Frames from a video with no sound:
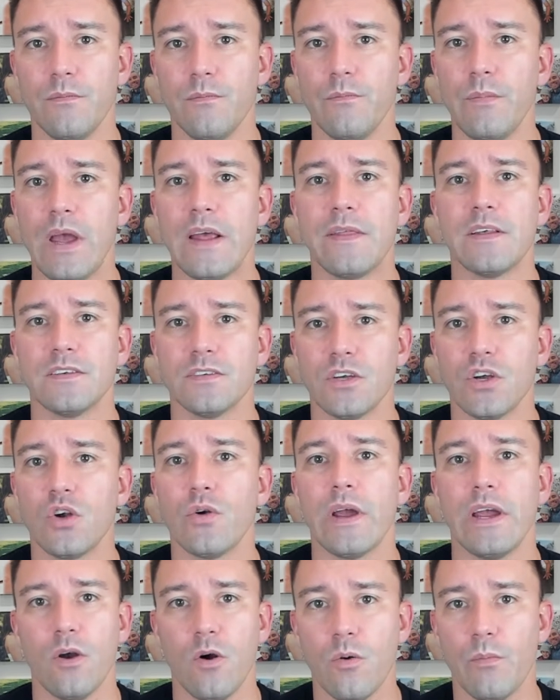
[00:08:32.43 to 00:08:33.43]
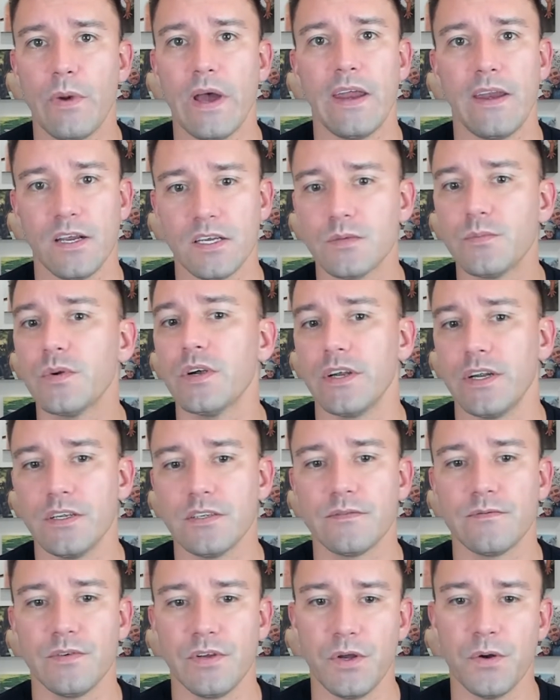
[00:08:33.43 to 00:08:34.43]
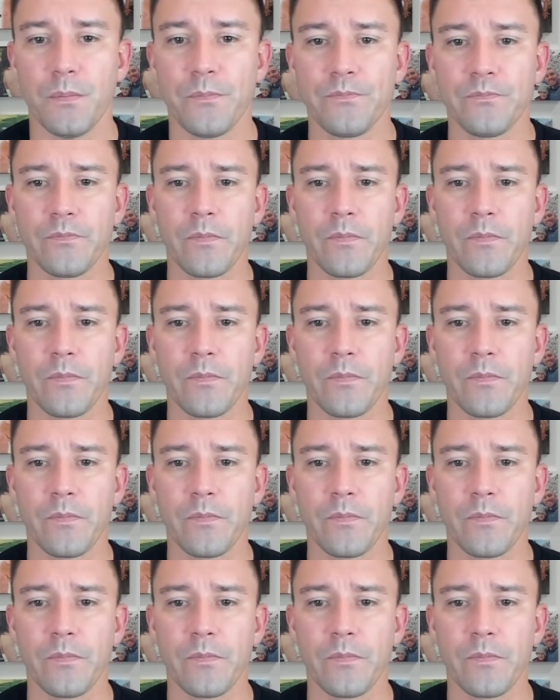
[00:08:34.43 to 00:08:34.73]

make this a great home buying experience for you.